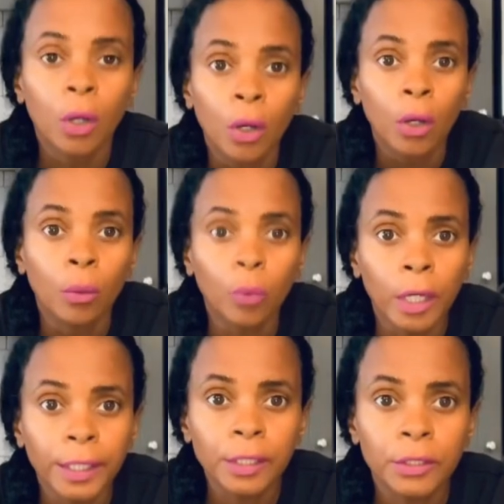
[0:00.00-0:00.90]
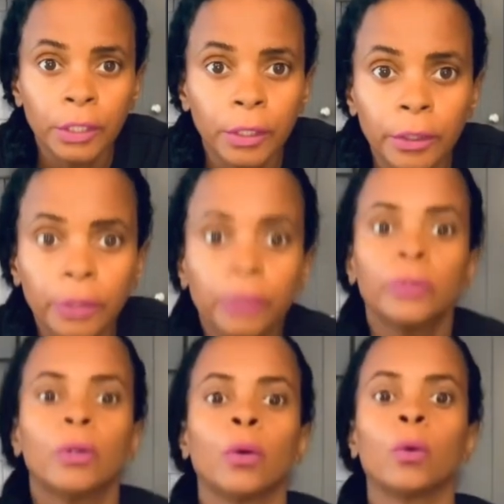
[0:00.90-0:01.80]
What it do?
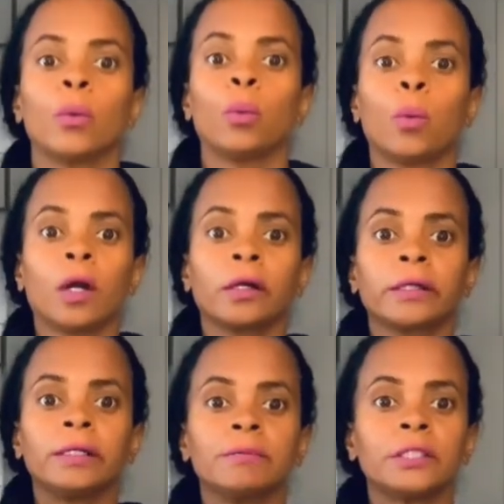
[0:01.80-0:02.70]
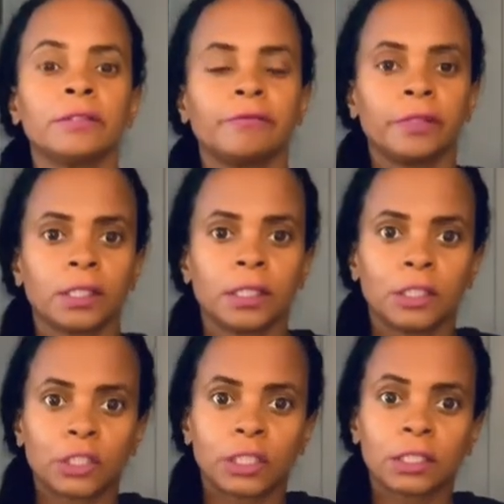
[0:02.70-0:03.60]
Welcome to the
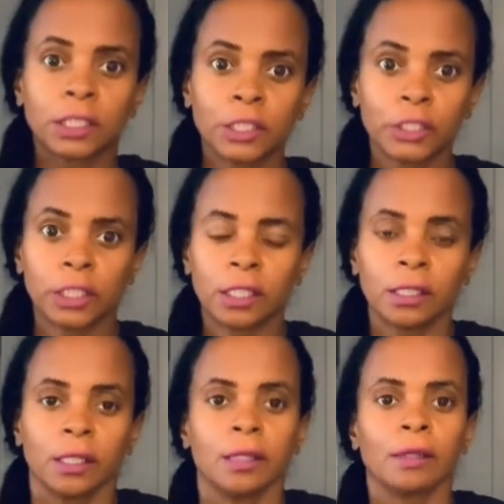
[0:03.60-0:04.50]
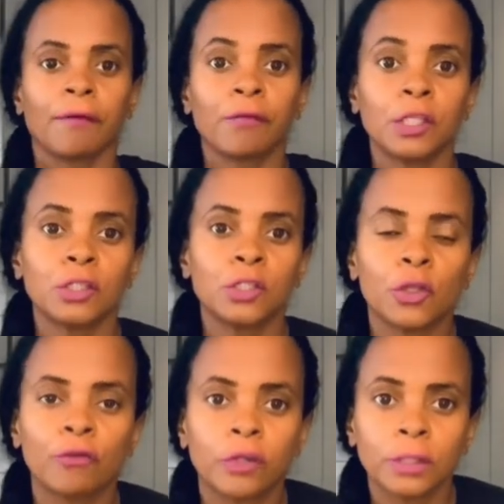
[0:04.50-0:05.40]
Veganlicious kitchen. If this is your
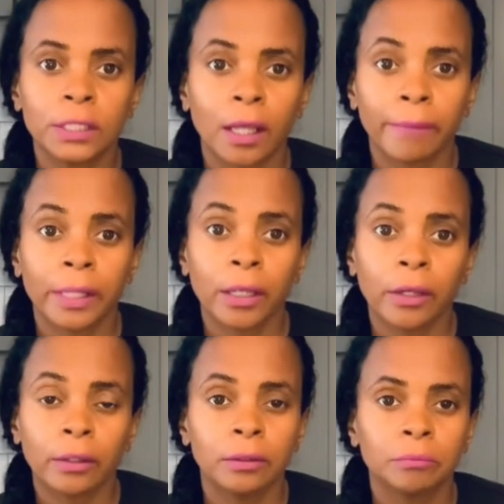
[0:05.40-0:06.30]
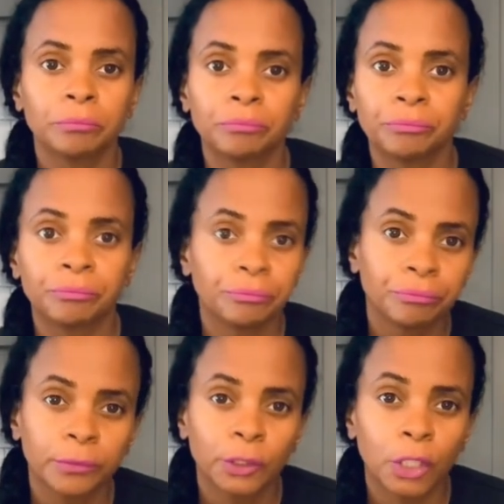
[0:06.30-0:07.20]
first time here,
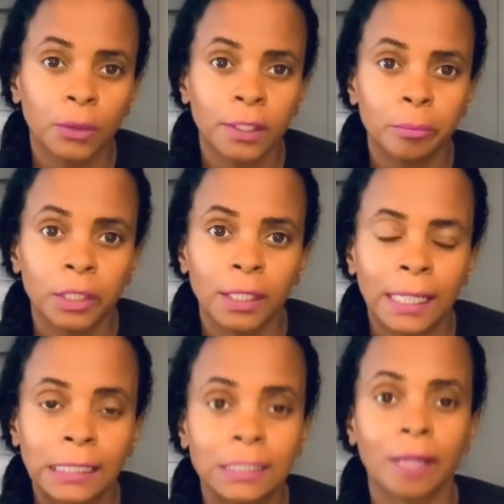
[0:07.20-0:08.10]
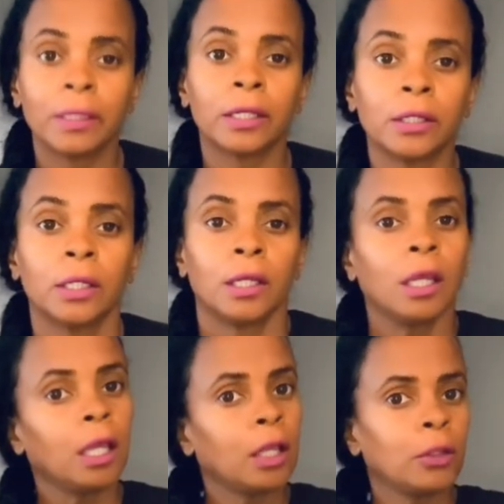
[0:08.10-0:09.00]
don't let it be your last time here.
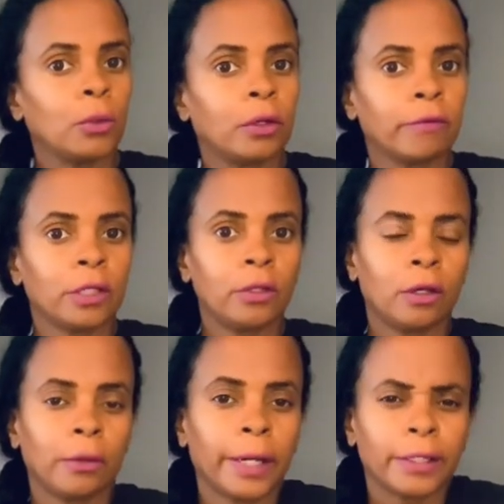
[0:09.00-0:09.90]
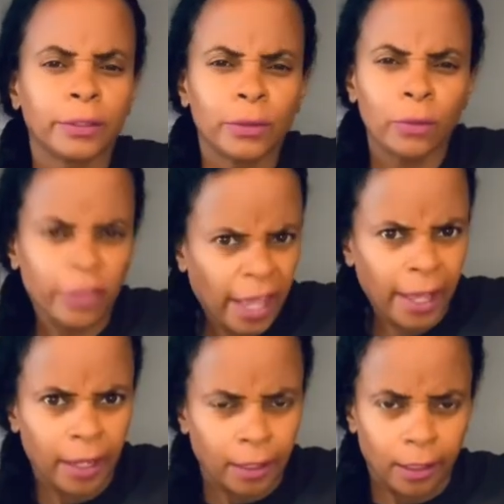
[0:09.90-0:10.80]
And you already know how to do
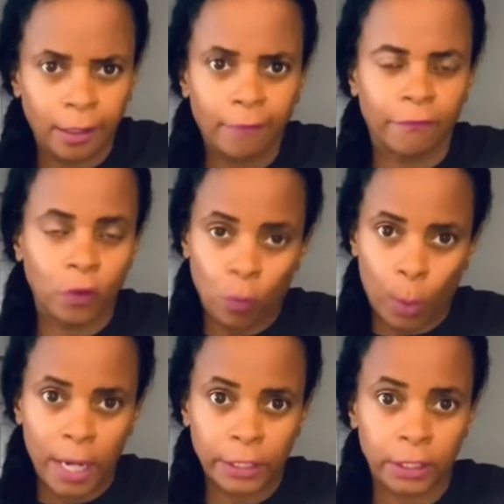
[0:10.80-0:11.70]
that if you watched